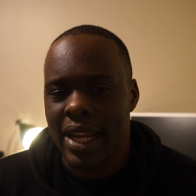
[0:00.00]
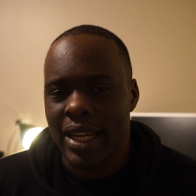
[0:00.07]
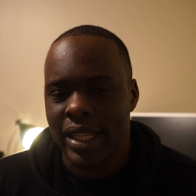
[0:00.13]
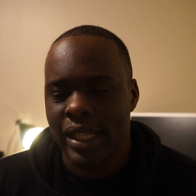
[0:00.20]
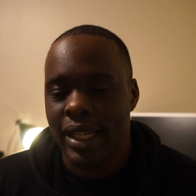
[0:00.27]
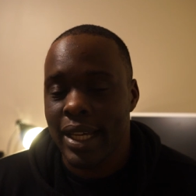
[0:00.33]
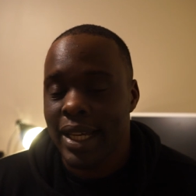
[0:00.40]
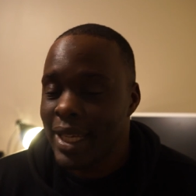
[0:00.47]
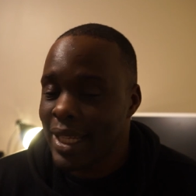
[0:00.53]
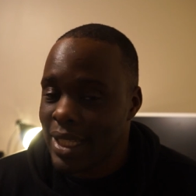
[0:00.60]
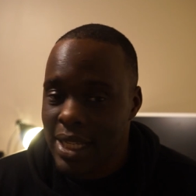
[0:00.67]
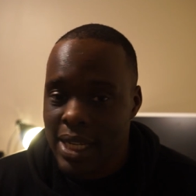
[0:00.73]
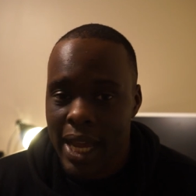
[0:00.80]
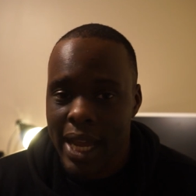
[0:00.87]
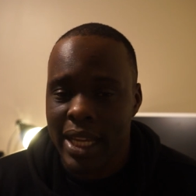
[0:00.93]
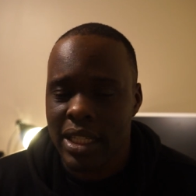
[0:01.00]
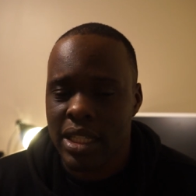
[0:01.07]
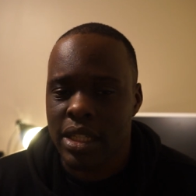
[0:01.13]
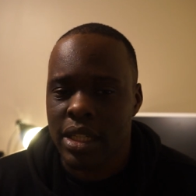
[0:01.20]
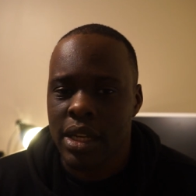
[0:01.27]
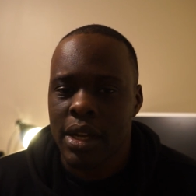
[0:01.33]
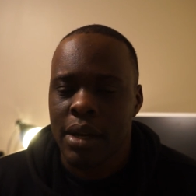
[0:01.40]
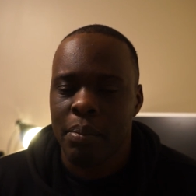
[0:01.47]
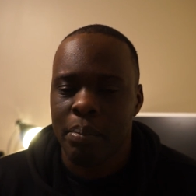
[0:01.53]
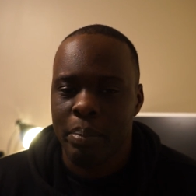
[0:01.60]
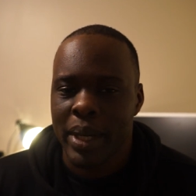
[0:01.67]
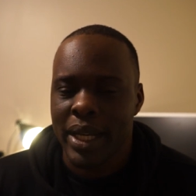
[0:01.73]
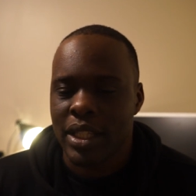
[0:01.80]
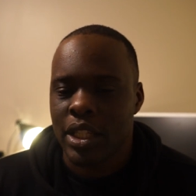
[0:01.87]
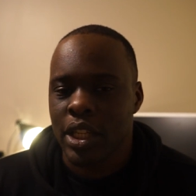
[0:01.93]
idea, it's nice,
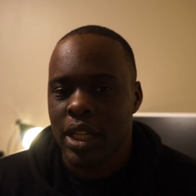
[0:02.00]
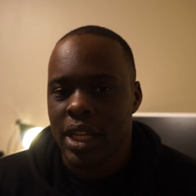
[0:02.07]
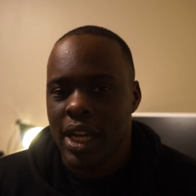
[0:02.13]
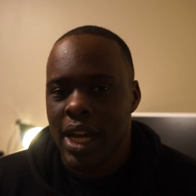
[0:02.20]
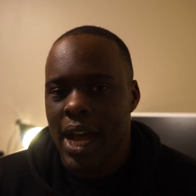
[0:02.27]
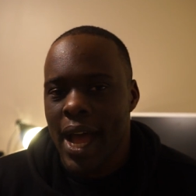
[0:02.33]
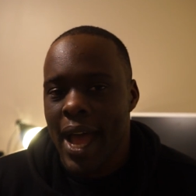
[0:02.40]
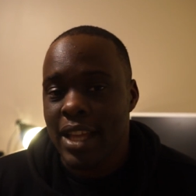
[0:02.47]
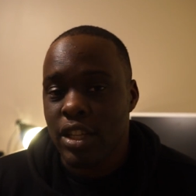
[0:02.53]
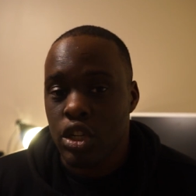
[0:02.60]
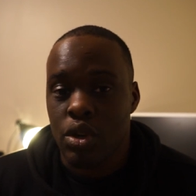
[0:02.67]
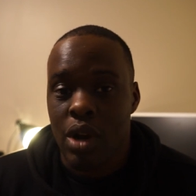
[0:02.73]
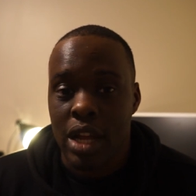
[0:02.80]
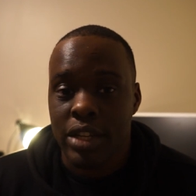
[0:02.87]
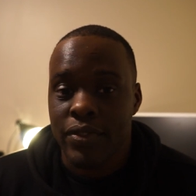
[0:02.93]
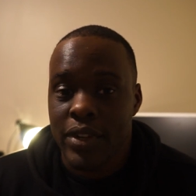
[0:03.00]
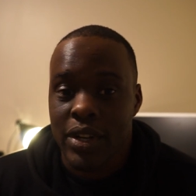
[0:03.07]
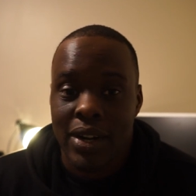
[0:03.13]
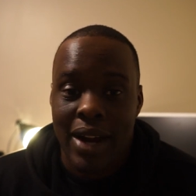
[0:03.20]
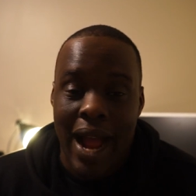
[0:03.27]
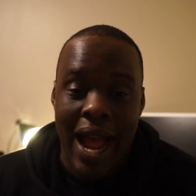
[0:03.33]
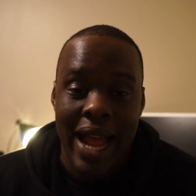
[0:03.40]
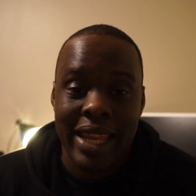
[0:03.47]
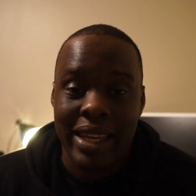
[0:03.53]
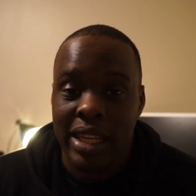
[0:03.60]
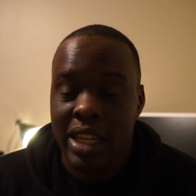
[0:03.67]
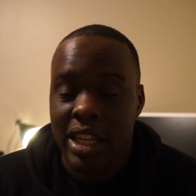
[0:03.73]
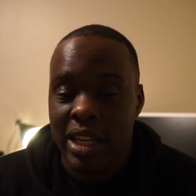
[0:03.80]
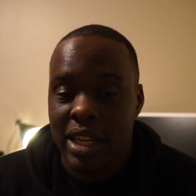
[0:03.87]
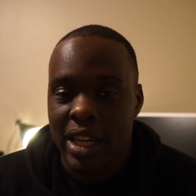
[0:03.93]
but uh, as a CrossFitter, I
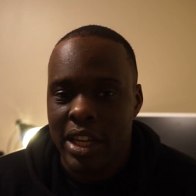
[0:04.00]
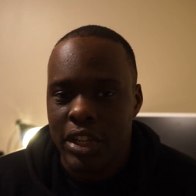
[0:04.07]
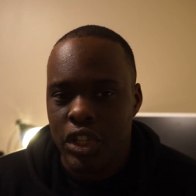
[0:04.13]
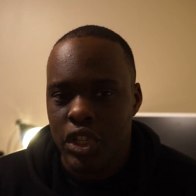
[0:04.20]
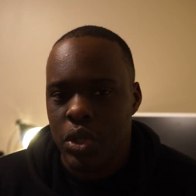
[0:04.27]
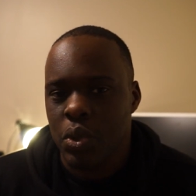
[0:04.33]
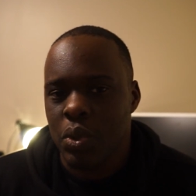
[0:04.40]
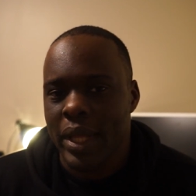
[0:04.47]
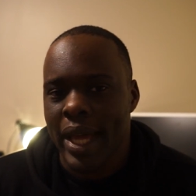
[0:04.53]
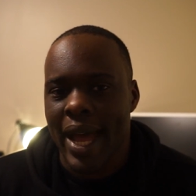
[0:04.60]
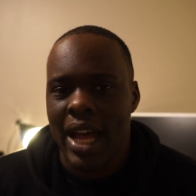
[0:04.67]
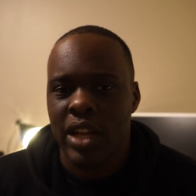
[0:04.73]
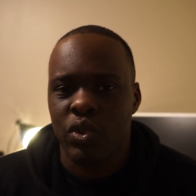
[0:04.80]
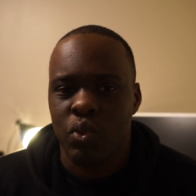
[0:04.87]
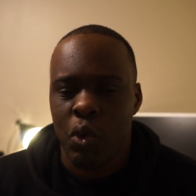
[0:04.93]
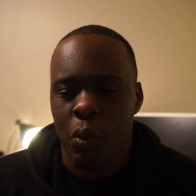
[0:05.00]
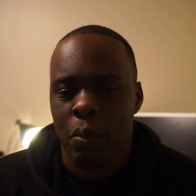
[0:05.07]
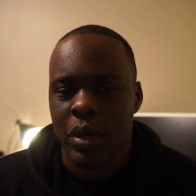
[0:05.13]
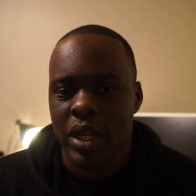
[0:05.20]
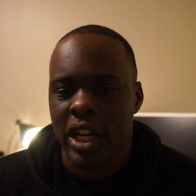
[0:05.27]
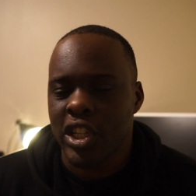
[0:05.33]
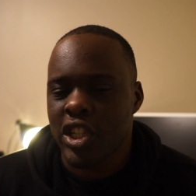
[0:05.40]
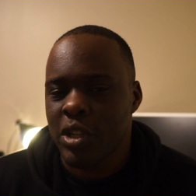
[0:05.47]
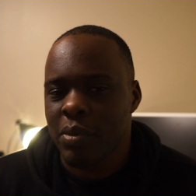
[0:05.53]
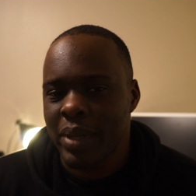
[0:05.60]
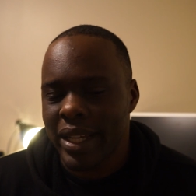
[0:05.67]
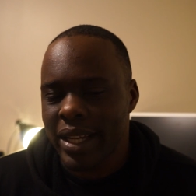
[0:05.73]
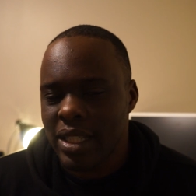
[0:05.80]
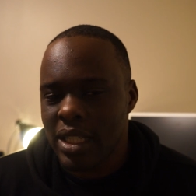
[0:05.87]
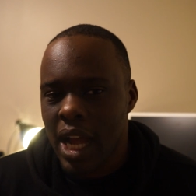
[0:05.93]
need a shoe that has rope protection,
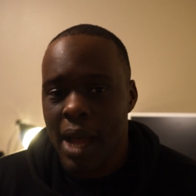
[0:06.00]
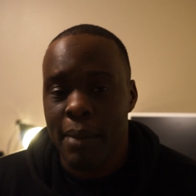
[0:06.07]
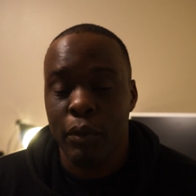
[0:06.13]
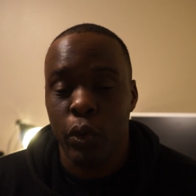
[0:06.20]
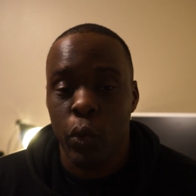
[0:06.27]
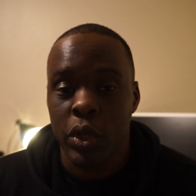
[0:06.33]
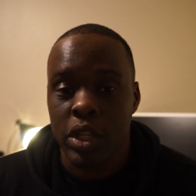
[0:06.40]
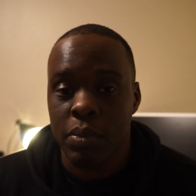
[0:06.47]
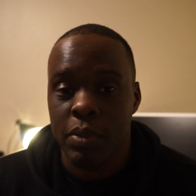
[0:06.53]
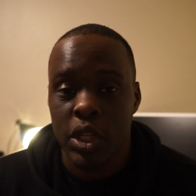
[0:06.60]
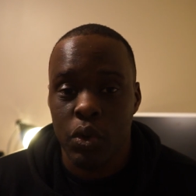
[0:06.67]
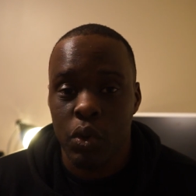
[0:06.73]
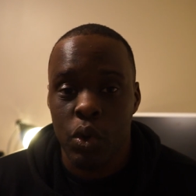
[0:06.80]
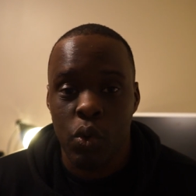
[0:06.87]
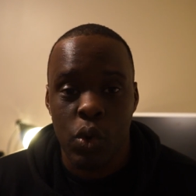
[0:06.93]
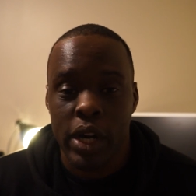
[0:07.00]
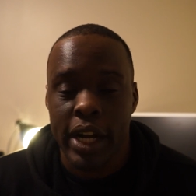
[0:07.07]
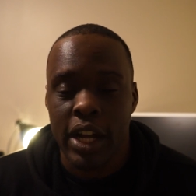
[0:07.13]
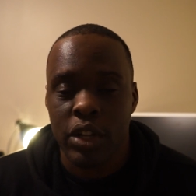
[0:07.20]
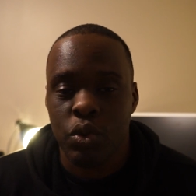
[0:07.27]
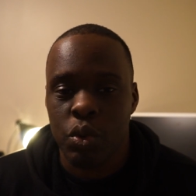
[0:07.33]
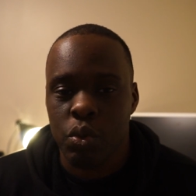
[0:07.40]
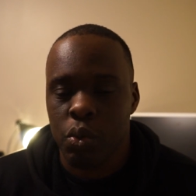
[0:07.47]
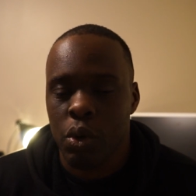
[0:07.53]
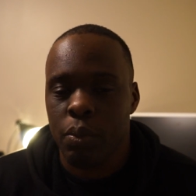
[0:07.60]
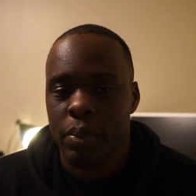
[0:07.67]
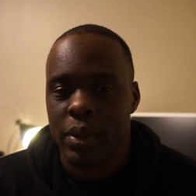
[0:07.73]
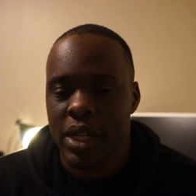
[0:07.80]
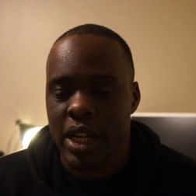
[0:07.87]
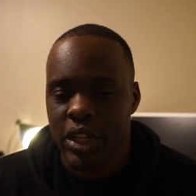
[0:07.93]
because I'm going to be doing workouts with
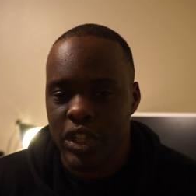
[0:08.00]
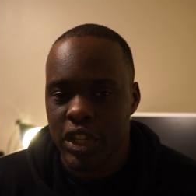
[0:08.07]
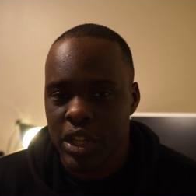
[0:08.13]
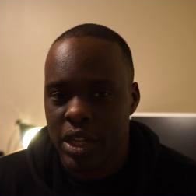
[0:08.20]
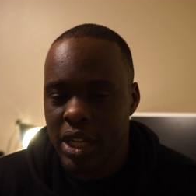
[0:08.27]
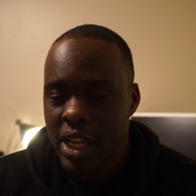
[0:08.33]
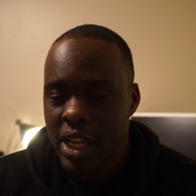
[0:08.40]
rope protection.